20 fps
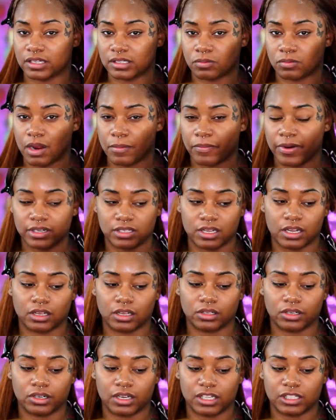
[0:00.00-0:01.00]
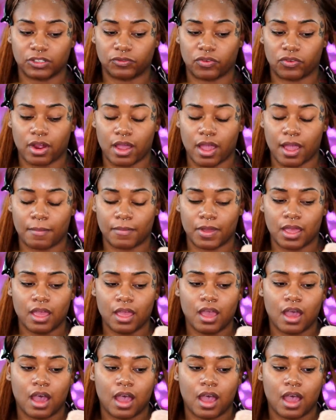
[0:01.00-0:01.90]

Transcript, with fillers: This one in particular is from